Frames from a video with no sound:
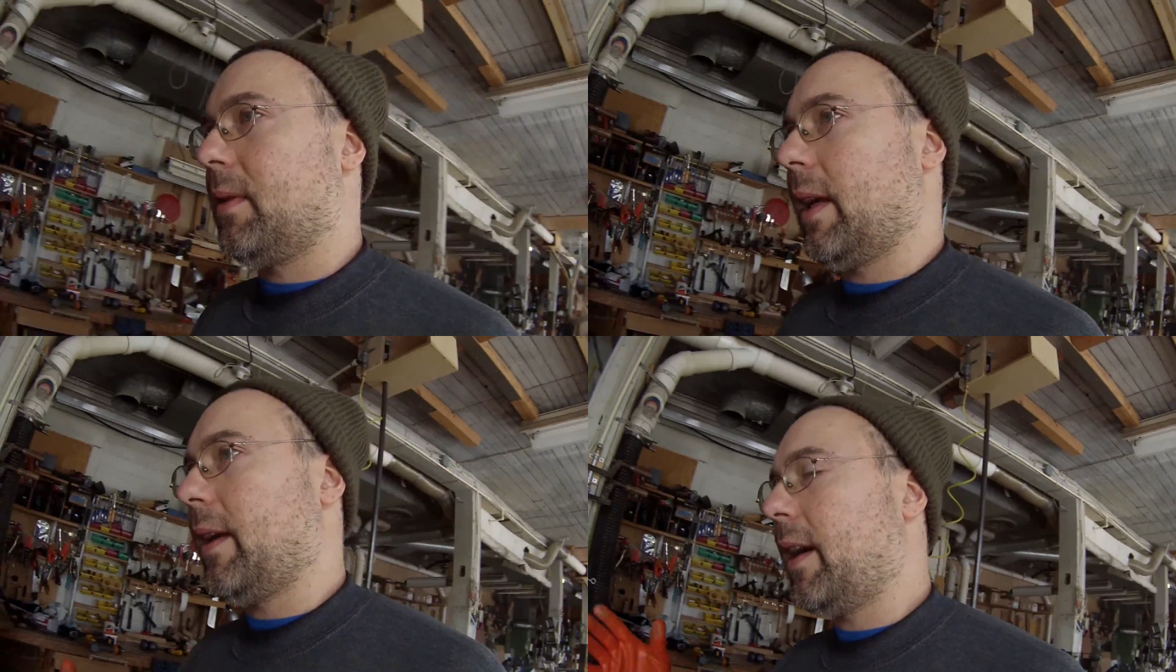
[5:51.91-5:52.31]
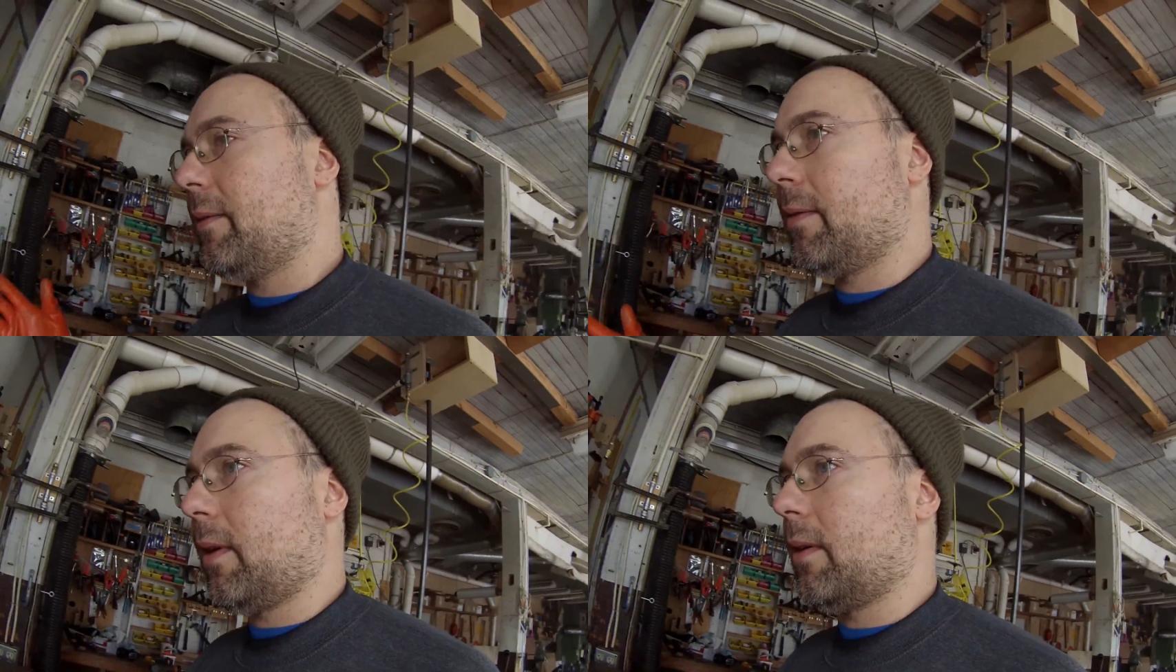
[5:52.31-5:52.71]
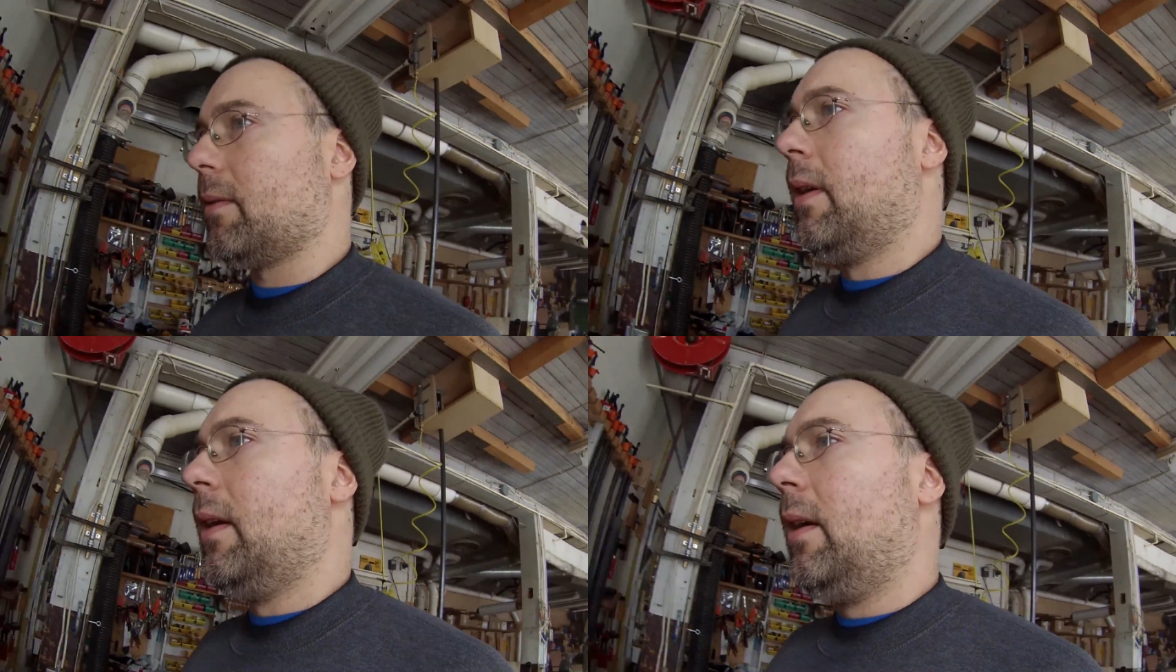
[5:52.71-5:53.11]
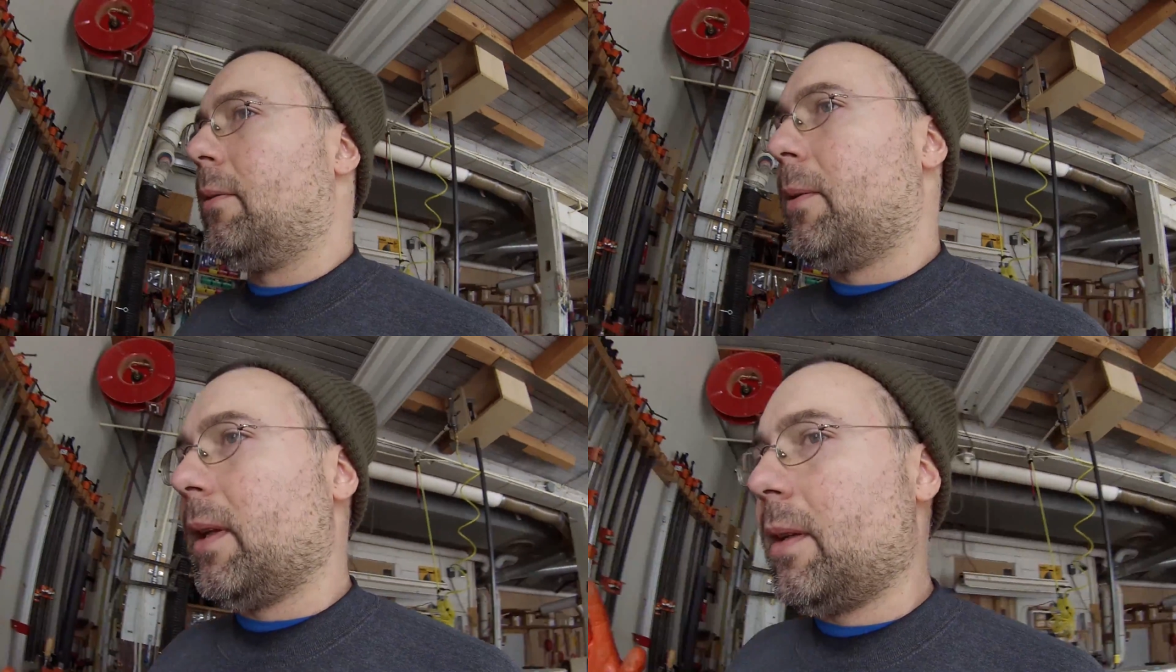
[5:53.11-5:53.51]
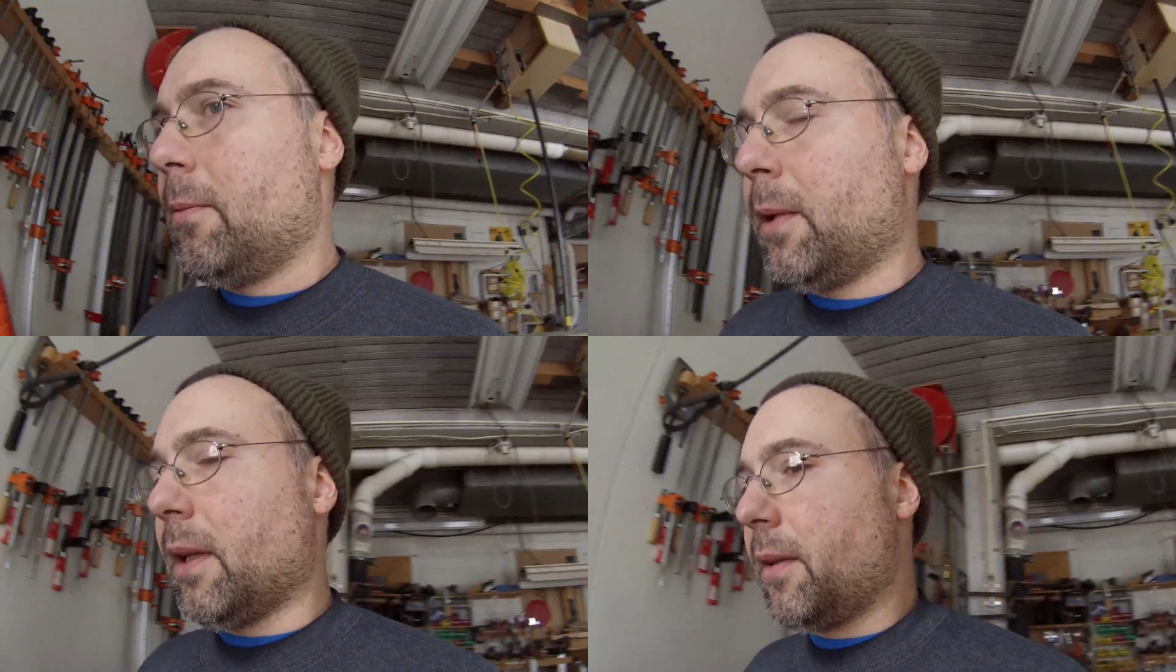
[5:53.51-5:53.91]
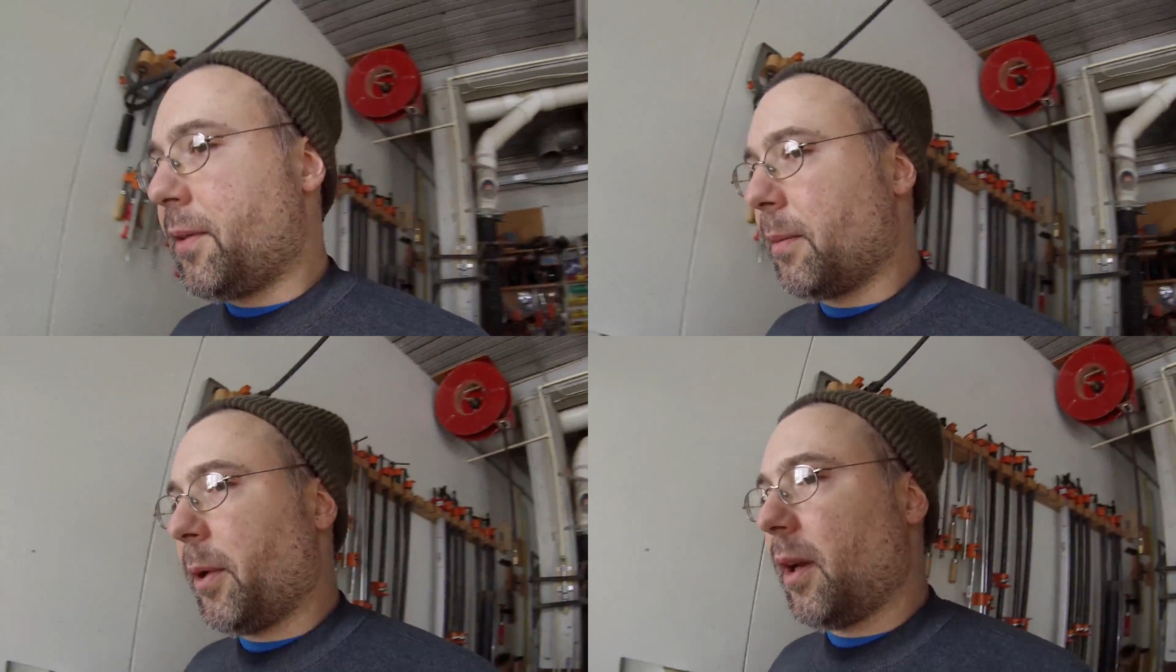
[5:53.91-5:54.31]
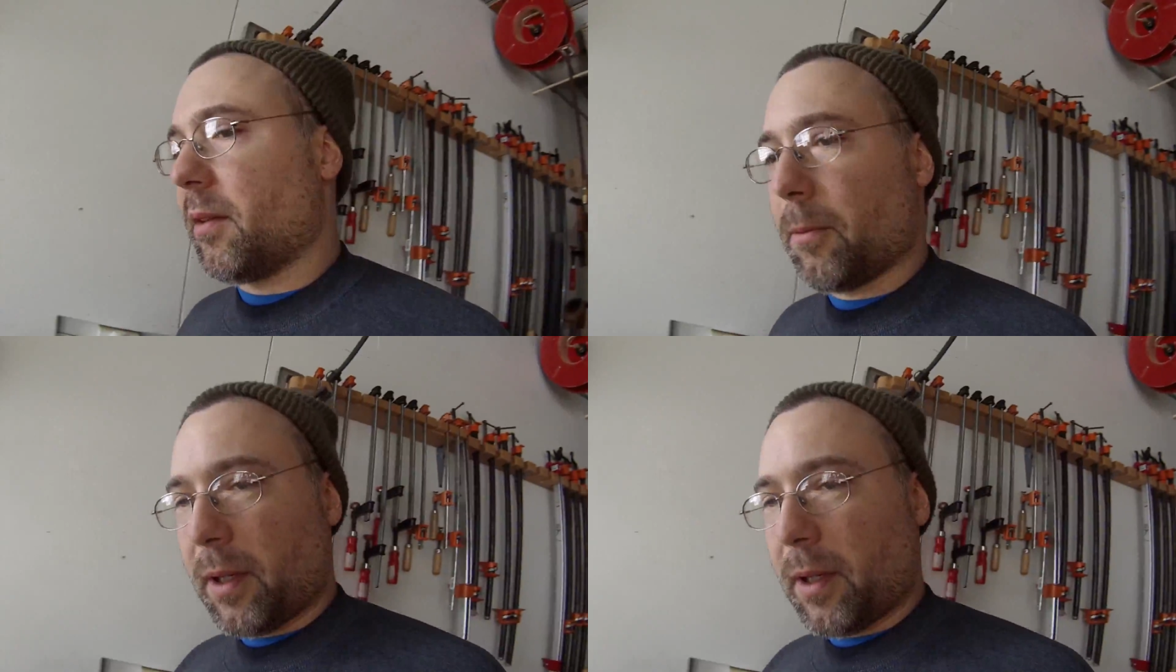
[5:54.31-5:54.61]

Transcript: and that airflow really dissipates.